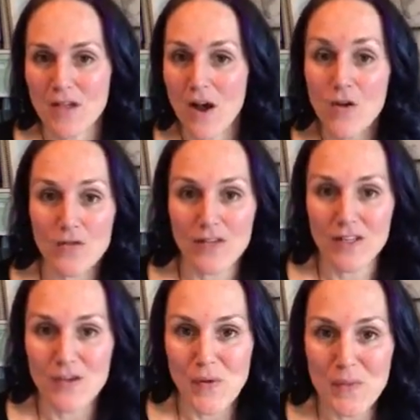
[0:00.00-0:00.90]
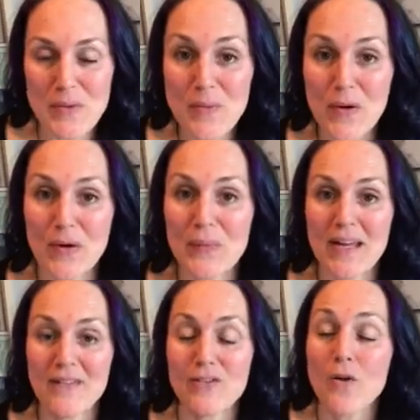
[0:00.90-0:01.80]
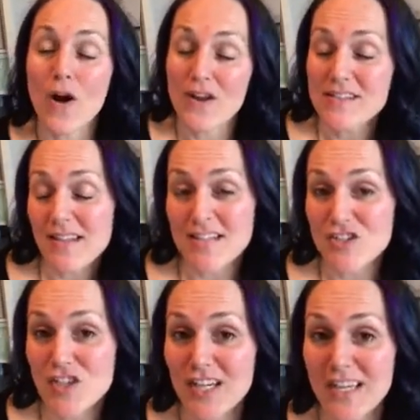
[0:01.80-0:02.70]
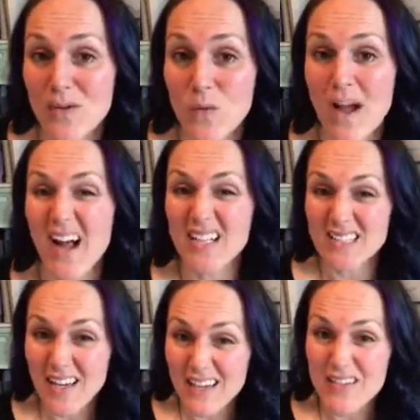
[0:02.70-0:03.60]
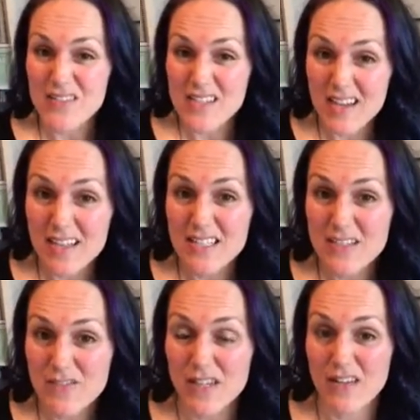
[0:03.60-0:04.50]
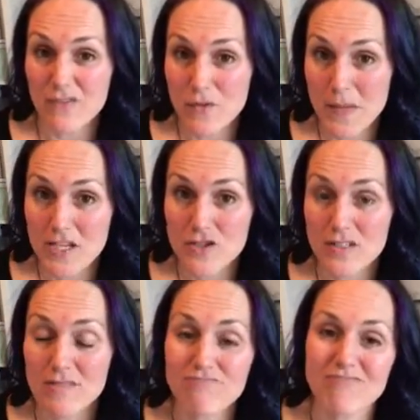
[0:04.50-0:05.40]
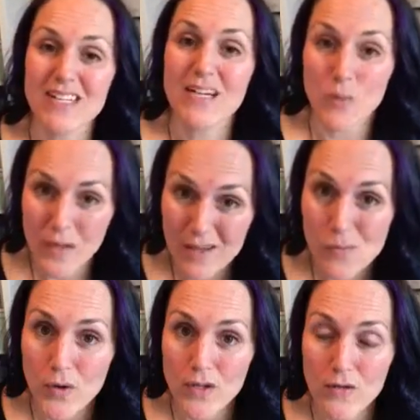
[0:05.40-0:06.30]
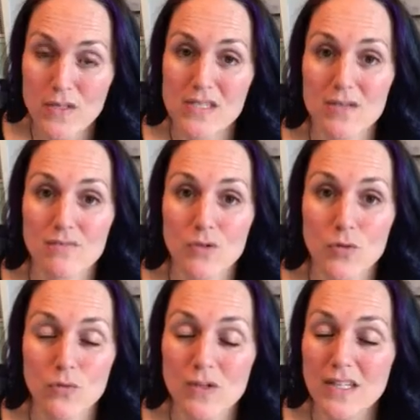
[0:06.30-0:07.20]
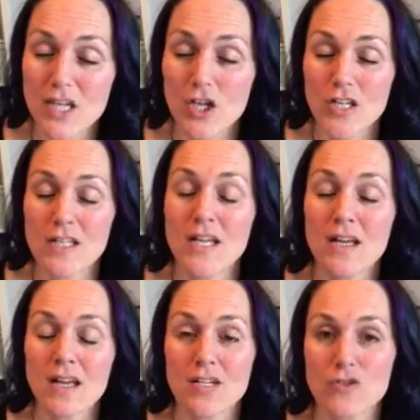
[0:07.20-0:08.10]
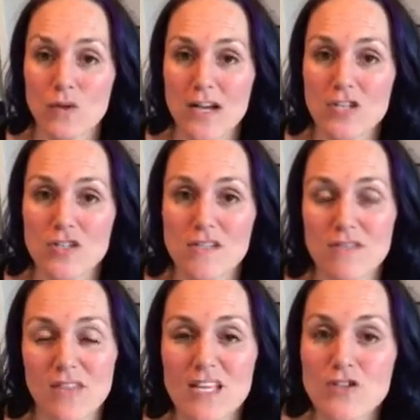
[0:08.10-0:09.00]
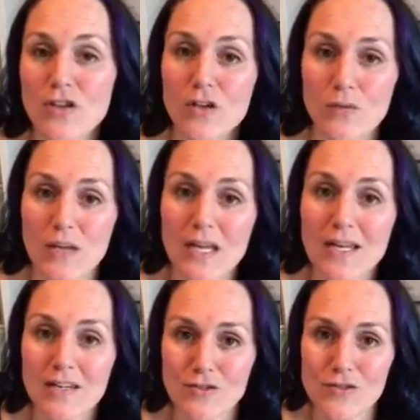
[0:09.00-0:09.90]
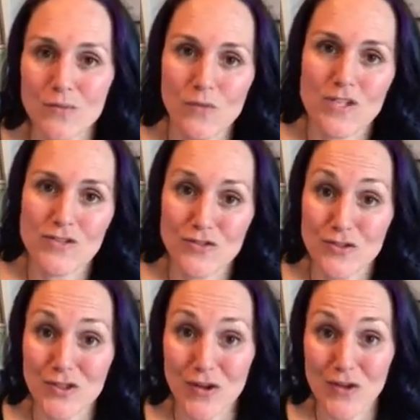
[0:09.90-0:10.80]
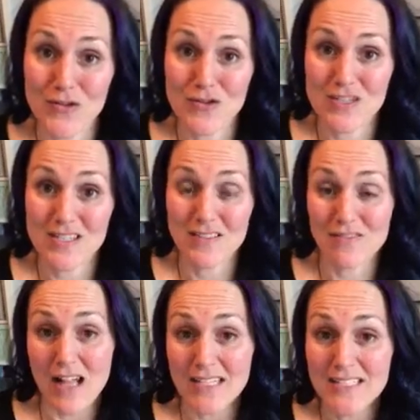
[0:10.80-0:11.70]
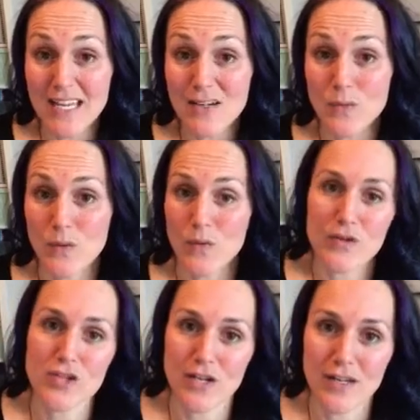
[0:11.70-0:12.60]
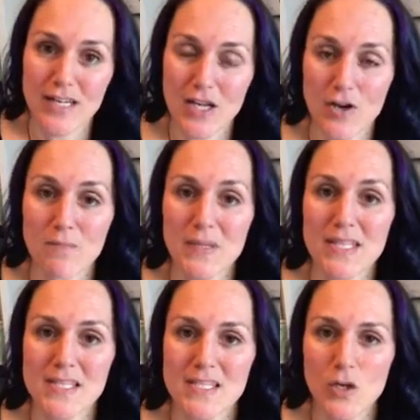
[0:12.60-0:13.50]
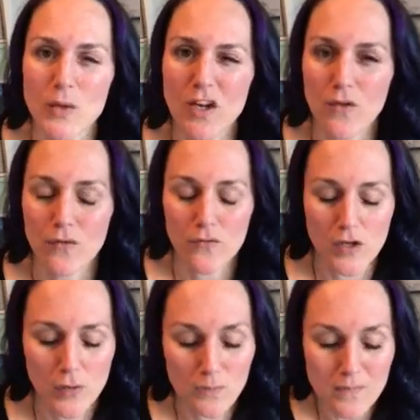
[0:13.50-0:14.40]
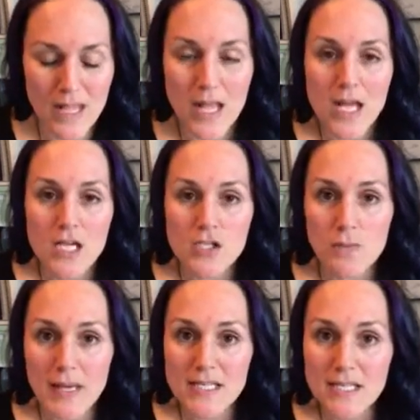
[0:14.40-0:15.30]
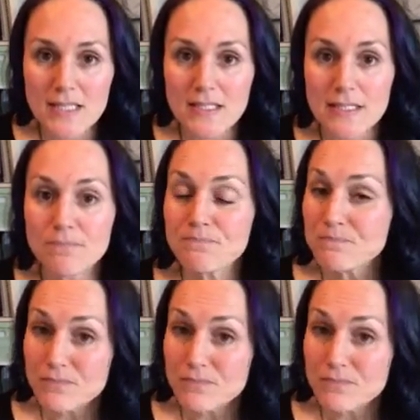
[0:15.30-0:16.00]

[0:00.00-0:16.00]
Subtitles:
hopefully, you won't be bored. But if you are a science junkie and want a lot of scientific information, we can point you in some really good directions of things you can read and do some research on your own just to validate what we're sharing here. But this is a quick overview. So, basically,